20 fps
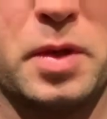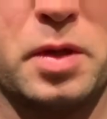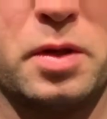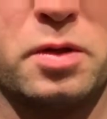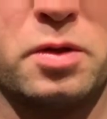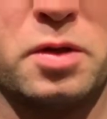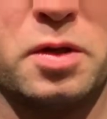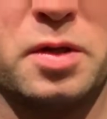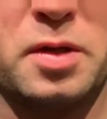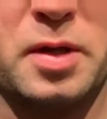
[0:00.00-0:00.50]

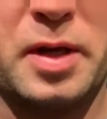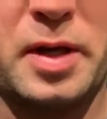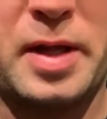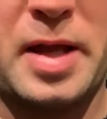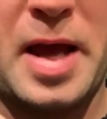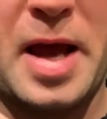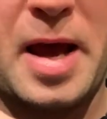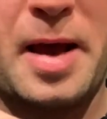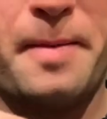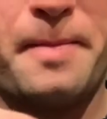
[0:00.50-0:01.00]
Just like
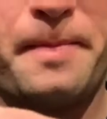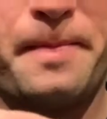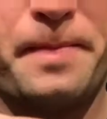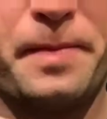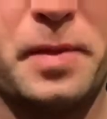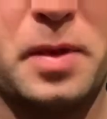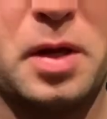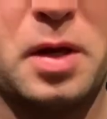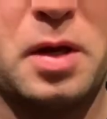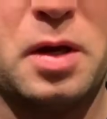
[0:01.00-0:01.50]
that.
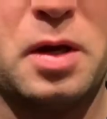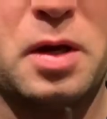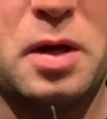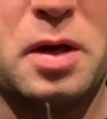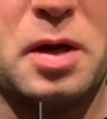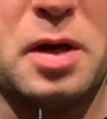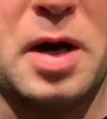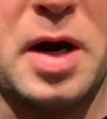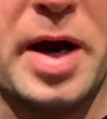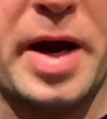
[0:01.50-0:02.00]

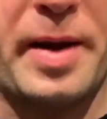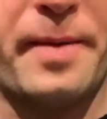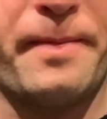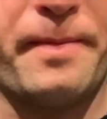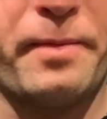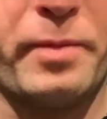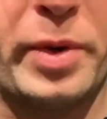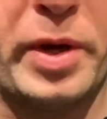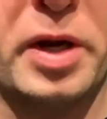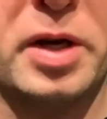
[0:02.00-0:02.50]
All
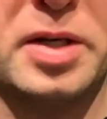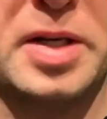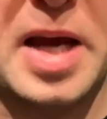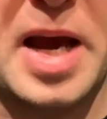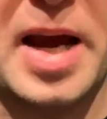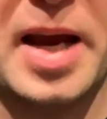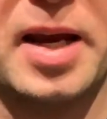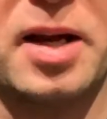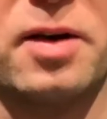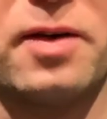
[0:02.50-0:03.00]
right, bring your
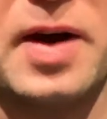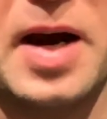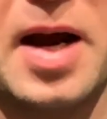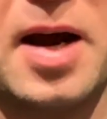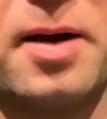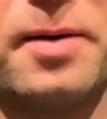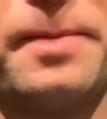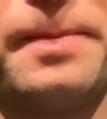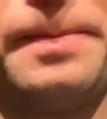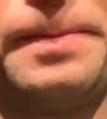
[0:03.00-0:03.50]
tag in
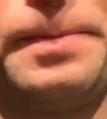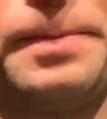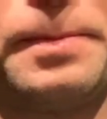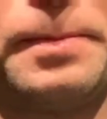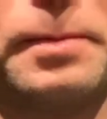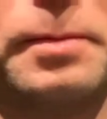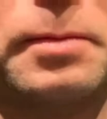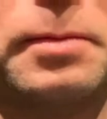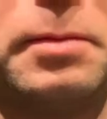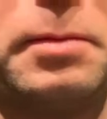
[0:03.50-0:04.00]
around,
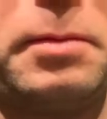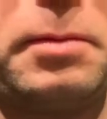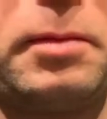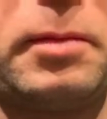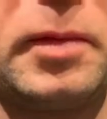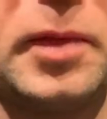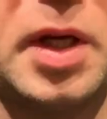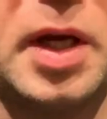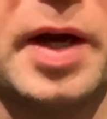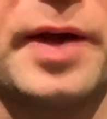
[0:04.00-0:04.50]

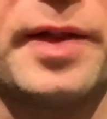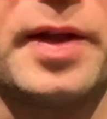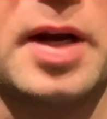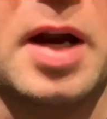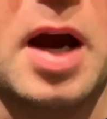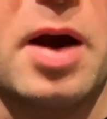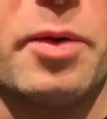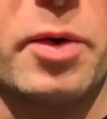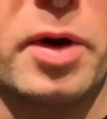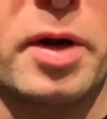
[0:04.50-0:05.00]
and the
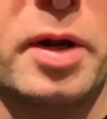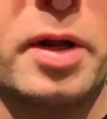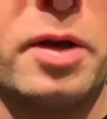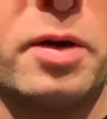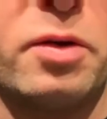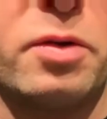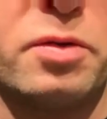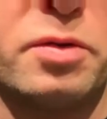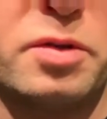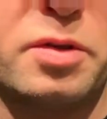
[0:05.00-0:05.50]
knot we're gonna
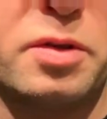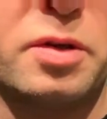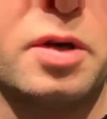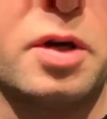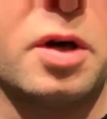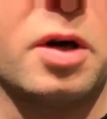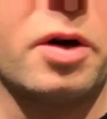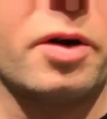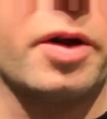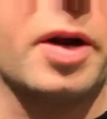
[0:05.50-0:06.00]
use,
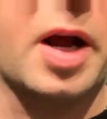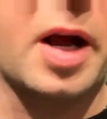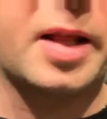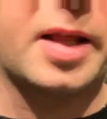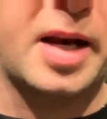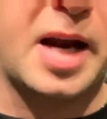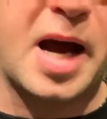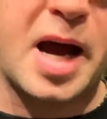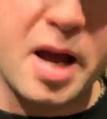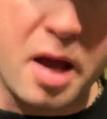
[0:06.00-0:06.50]
or the knot
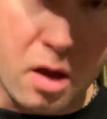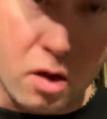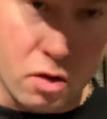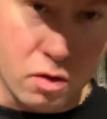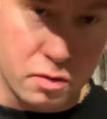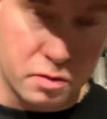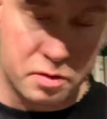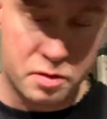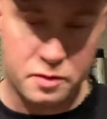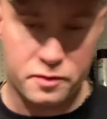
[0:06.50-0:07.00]
that I
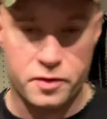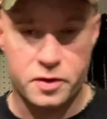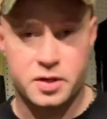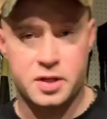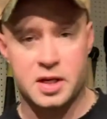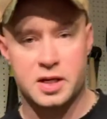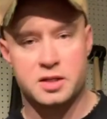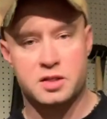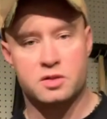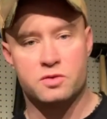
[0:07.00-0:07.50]
use for
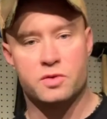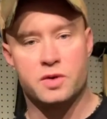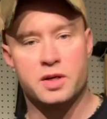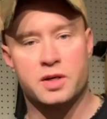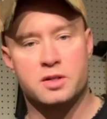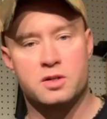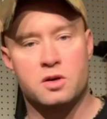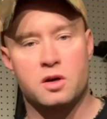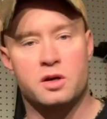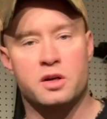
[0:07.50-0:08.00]
Texas rig,
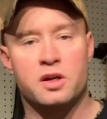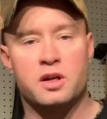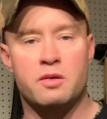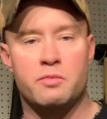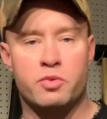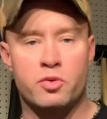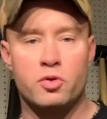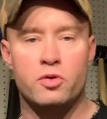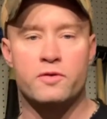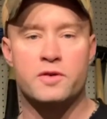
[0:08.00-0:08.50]
is called an
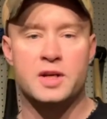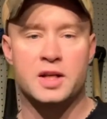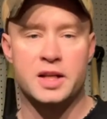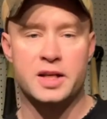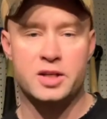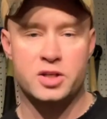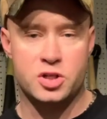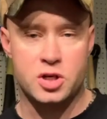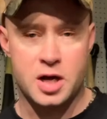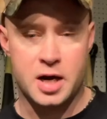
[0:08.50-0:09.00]
improved
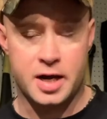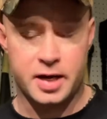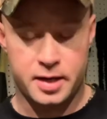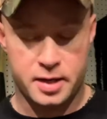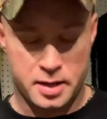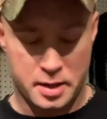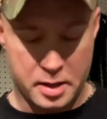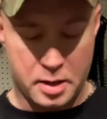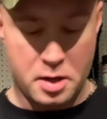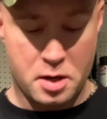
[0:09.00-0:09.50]
clinch knot,
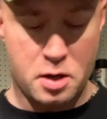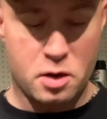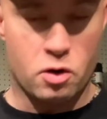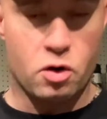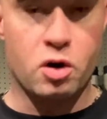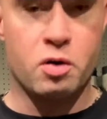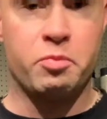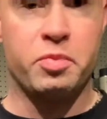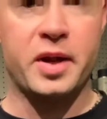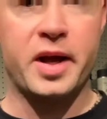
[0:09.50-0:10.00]

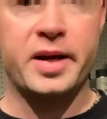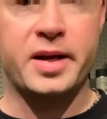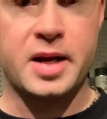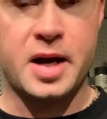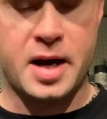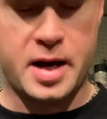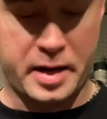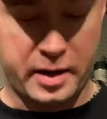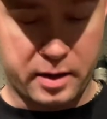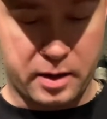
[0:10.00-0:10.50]
or a blood
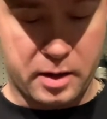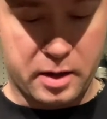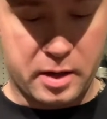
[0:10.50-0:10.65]
knot.